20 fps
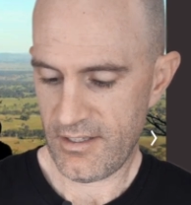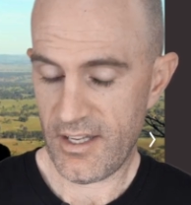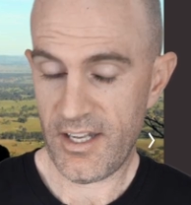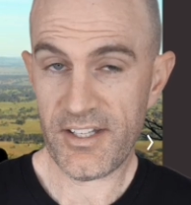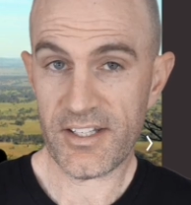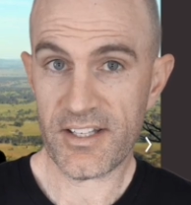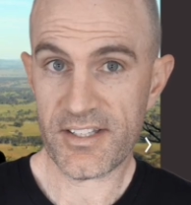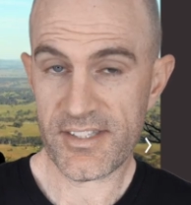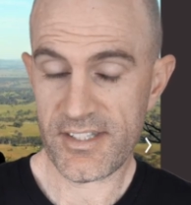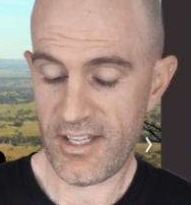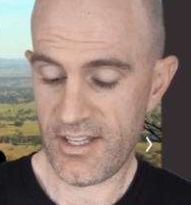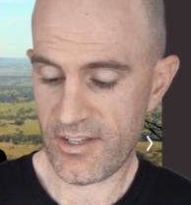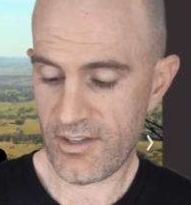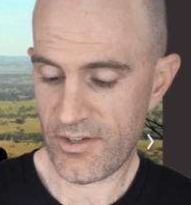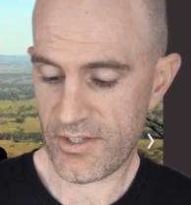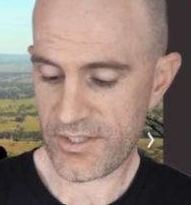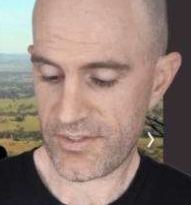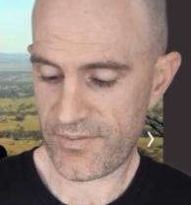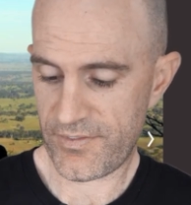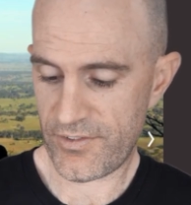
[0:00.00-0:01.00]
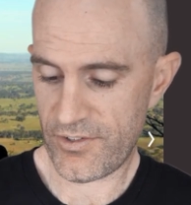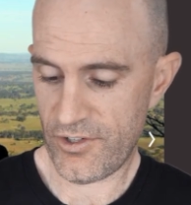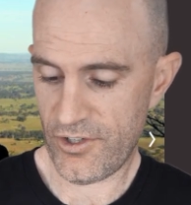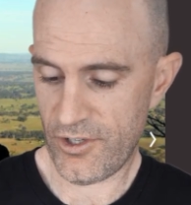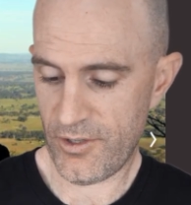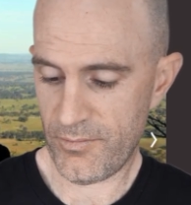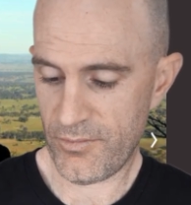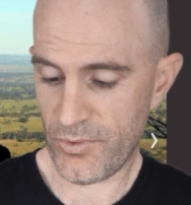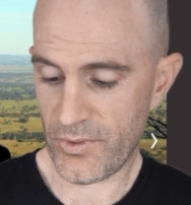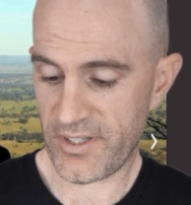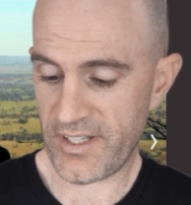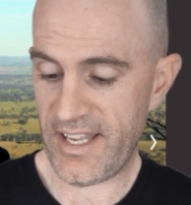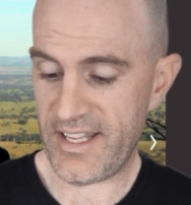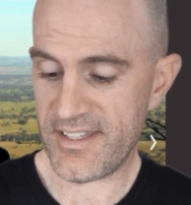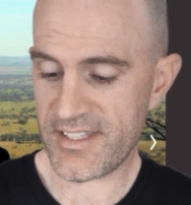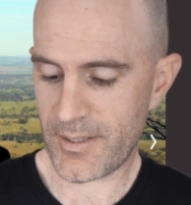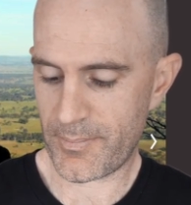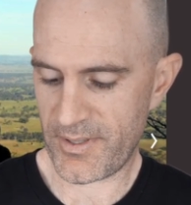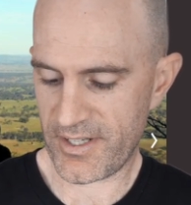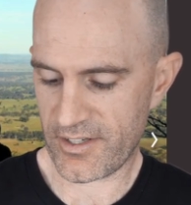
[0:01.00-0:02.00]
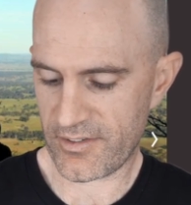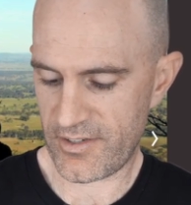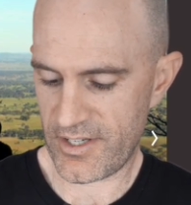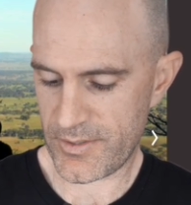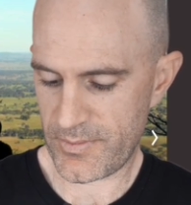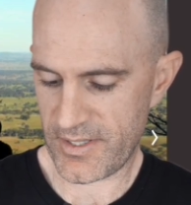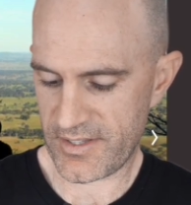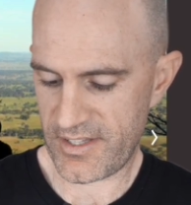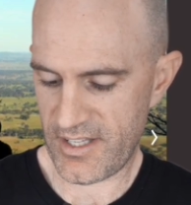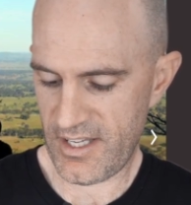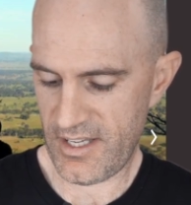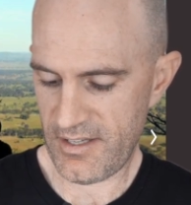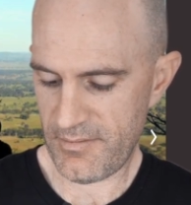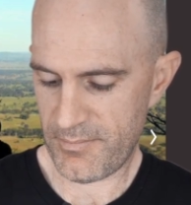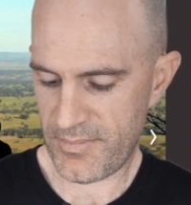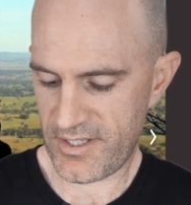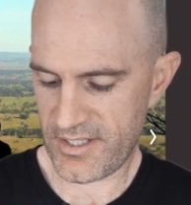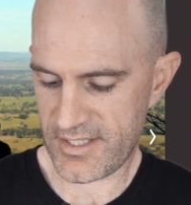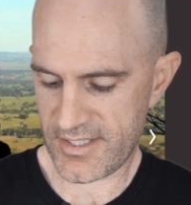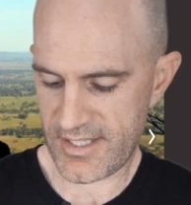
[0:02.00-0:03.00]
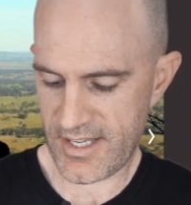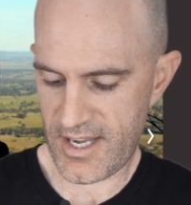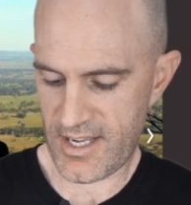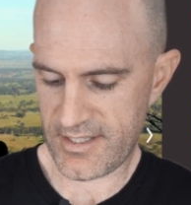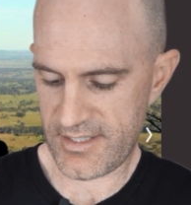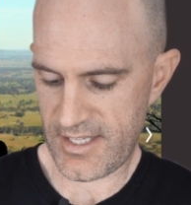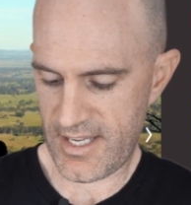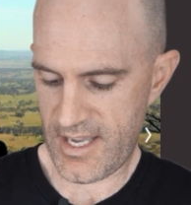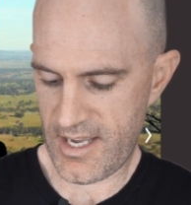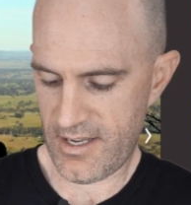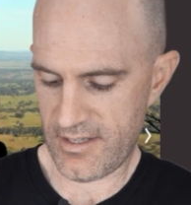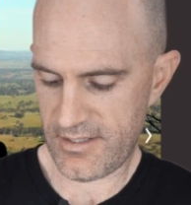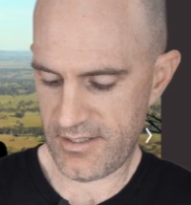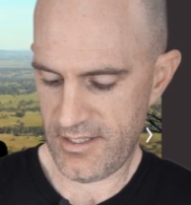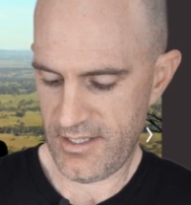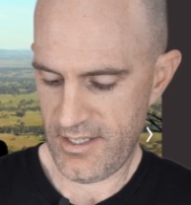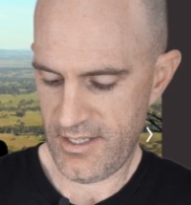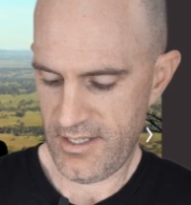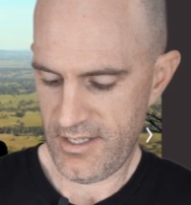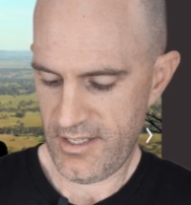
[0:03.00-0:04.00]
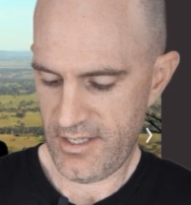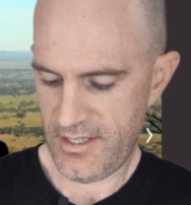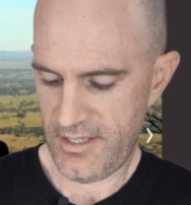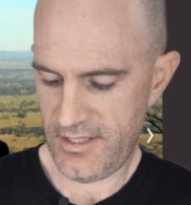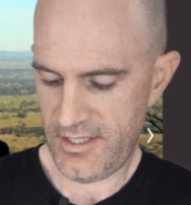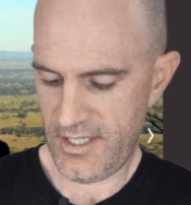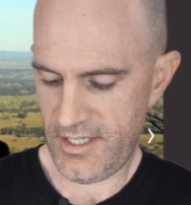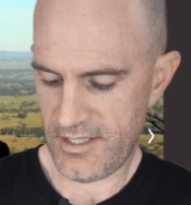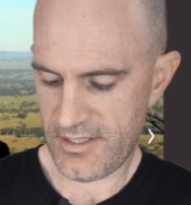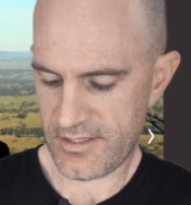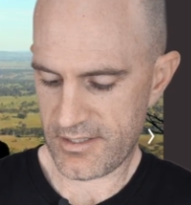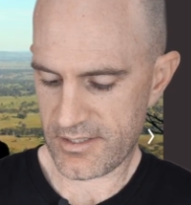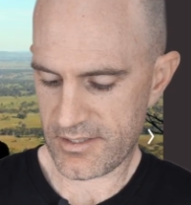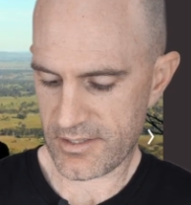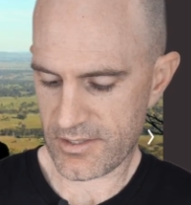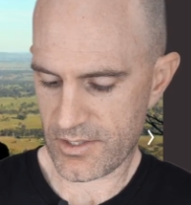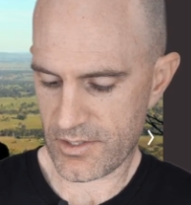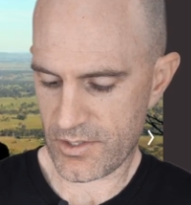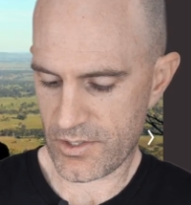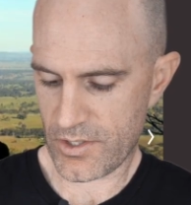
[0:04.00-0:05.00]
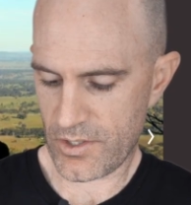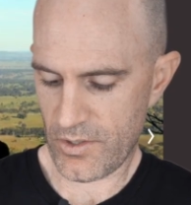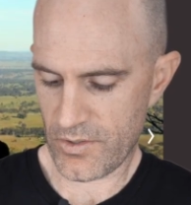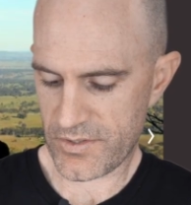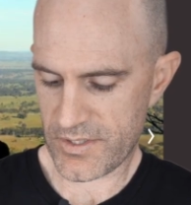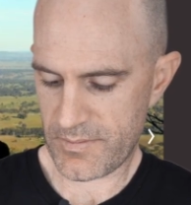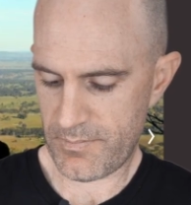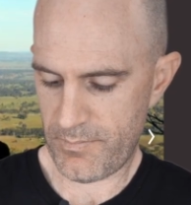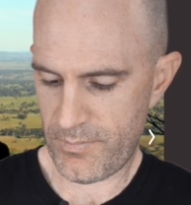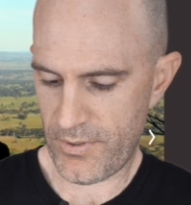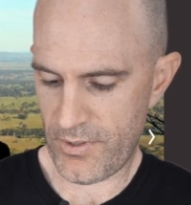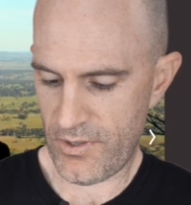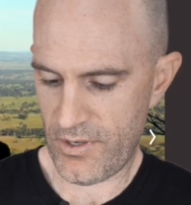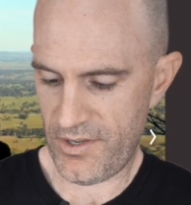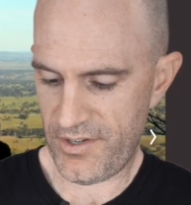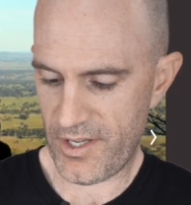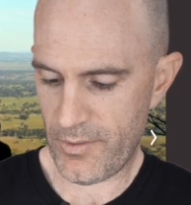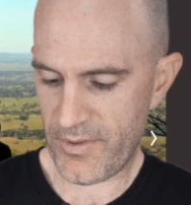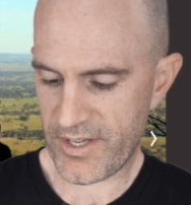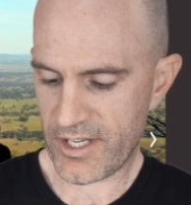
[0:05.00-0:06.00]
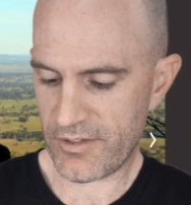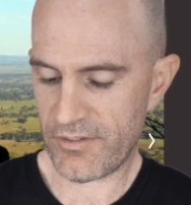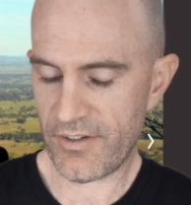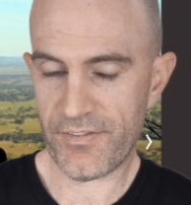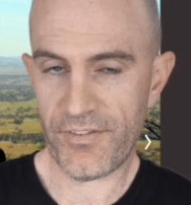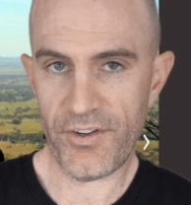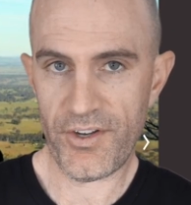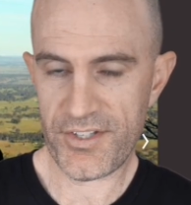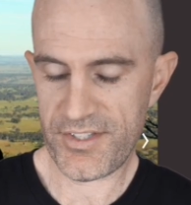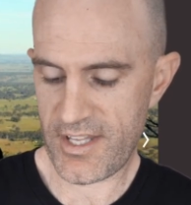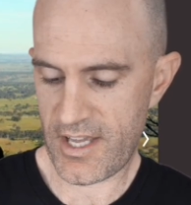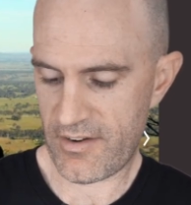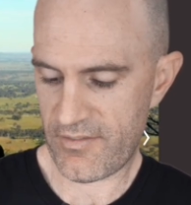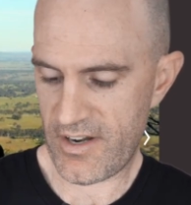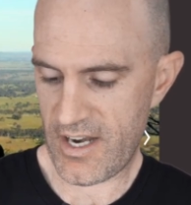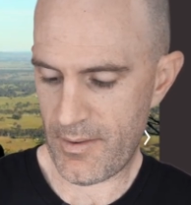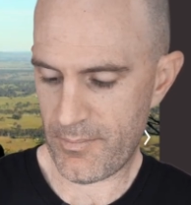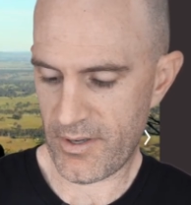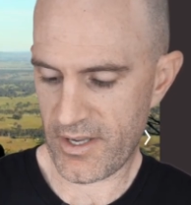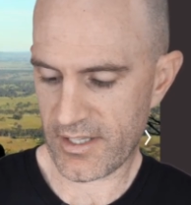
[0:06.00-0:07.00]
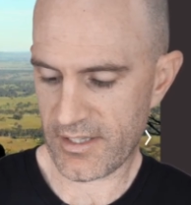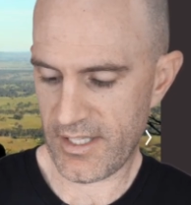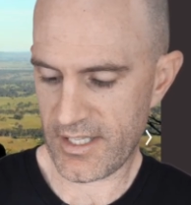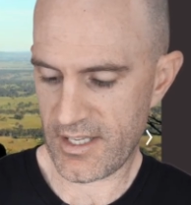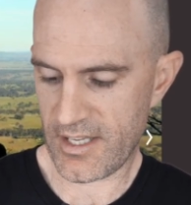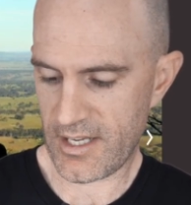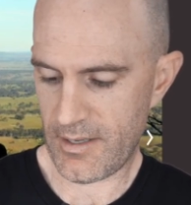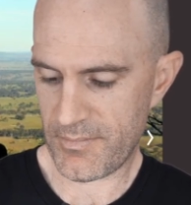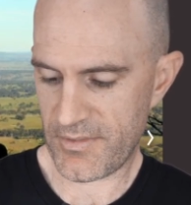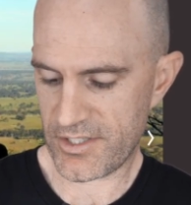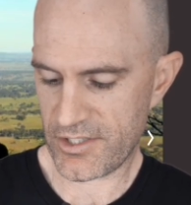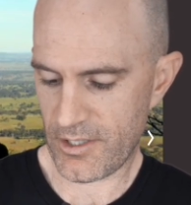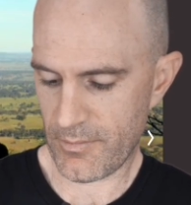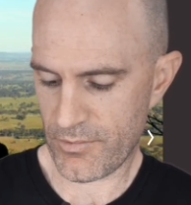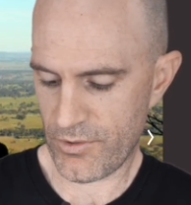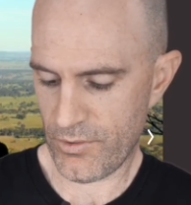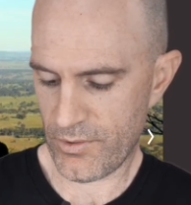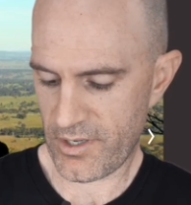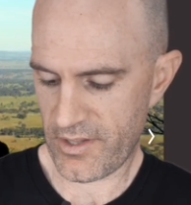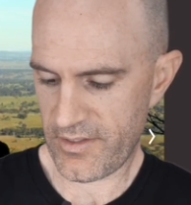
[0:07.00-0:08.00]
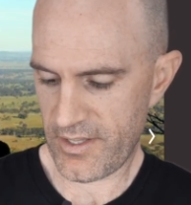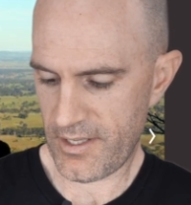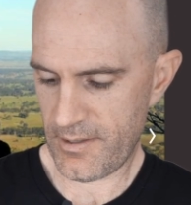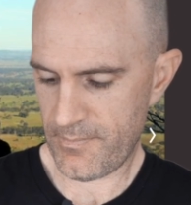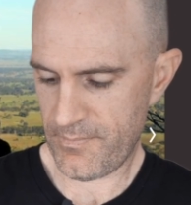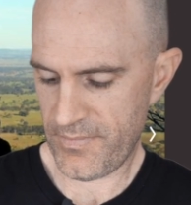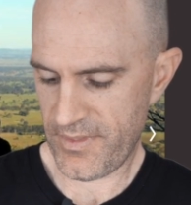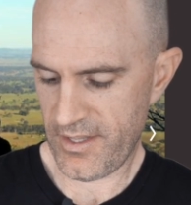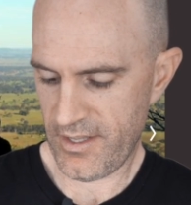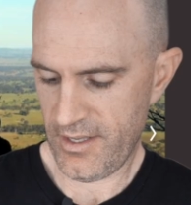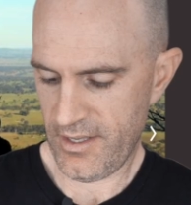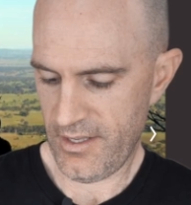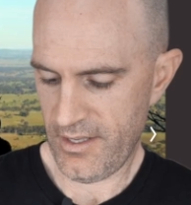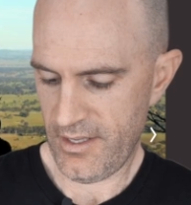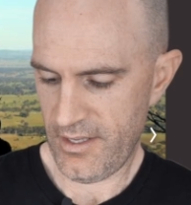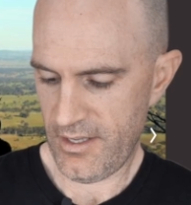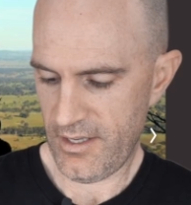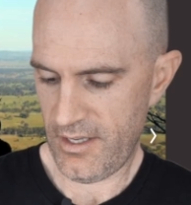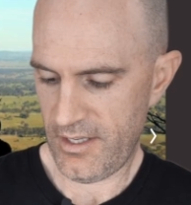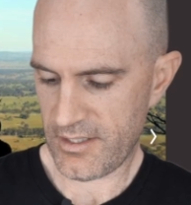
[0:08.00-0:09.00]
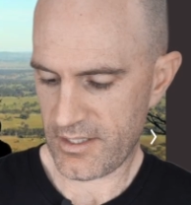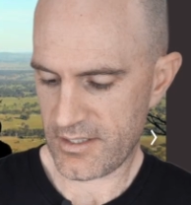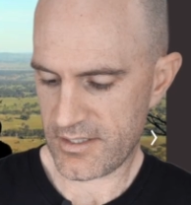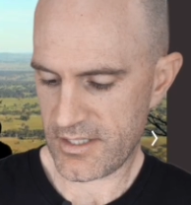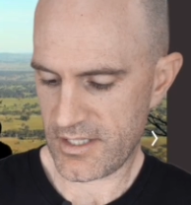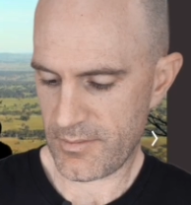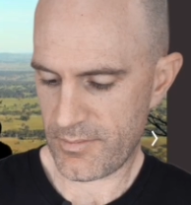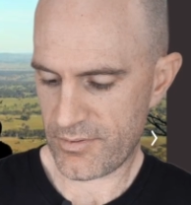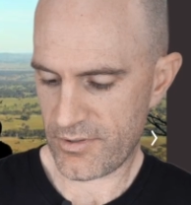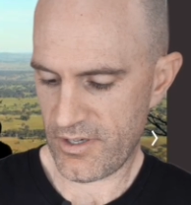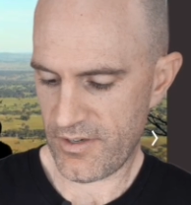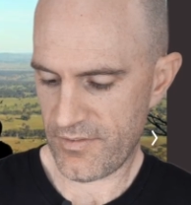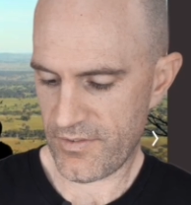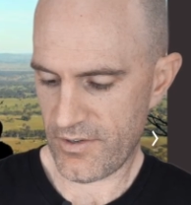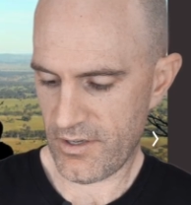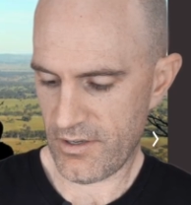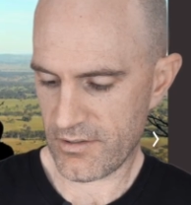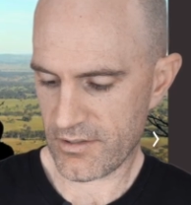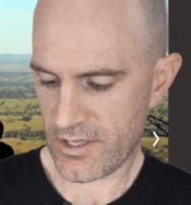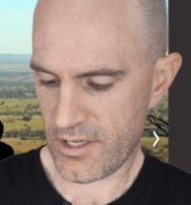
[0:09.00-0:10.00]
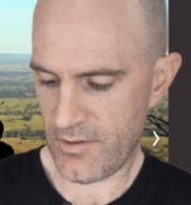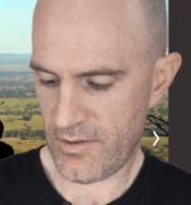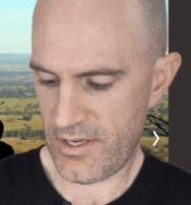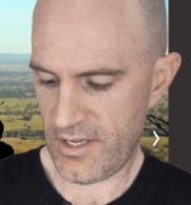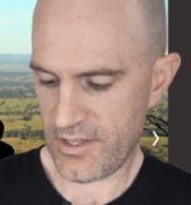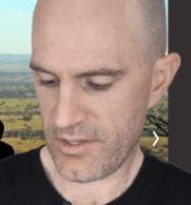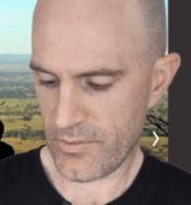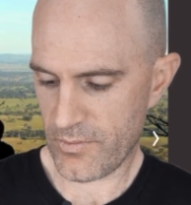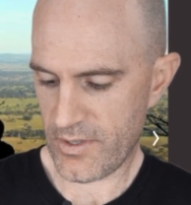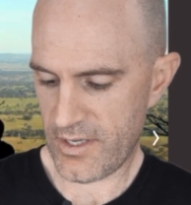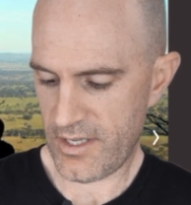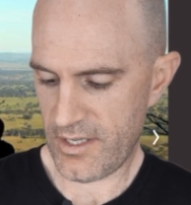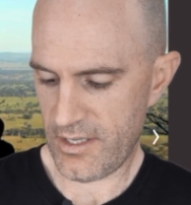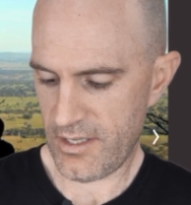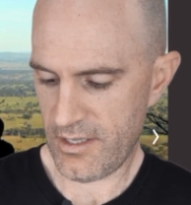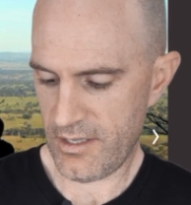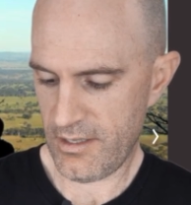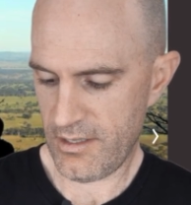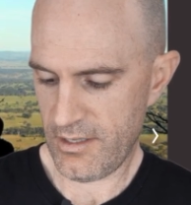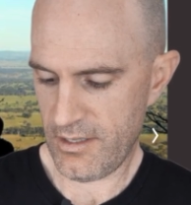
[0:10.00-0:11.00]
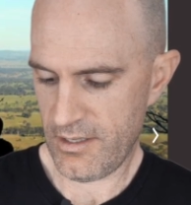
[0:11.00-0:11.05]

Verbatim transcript: And you can see it goes from, well, it ends up in Creswick there, but it starts out near Scotsburn. And we can reverse that route by clicking up the top corner there. And you can see the profile go either way.